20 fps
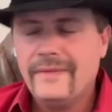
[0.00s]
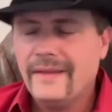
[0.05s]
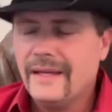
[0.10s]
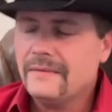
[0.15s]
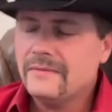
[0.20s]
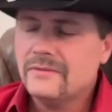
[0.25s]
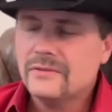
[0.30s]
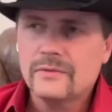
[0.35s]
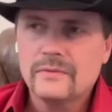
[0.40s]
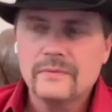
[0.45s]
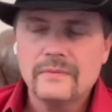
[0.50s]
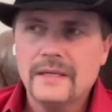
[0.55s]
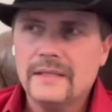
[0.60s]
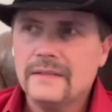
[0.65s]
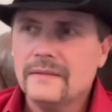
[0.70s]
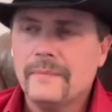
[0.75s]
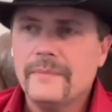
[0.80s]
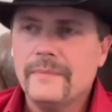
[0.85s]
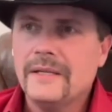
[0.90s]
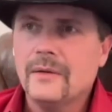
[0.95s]

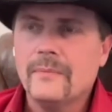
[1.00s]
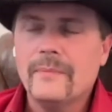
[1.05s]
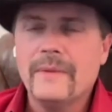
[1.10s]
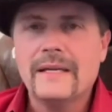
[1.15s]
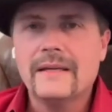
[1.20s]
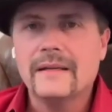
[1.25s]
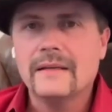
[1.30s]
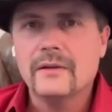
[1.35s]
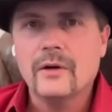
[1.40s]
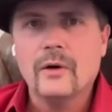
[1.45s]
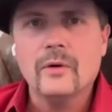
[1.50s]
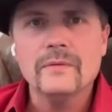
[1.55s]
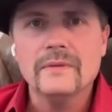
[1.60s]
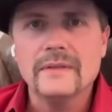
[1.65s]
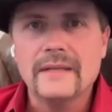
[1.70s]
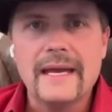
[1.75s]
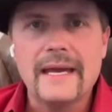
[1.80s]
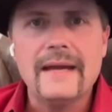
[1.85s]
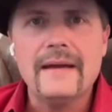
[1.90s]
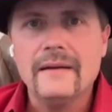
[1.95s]
I mean, they're making
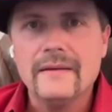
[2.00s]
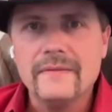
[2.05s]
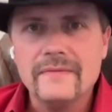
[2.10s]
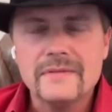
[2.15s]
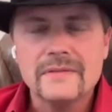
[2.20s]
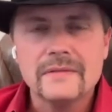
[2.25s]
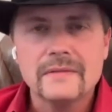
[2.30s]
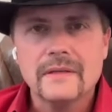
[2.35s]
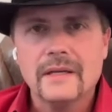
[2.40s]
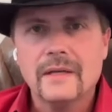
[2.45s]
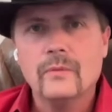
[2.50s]
golden calves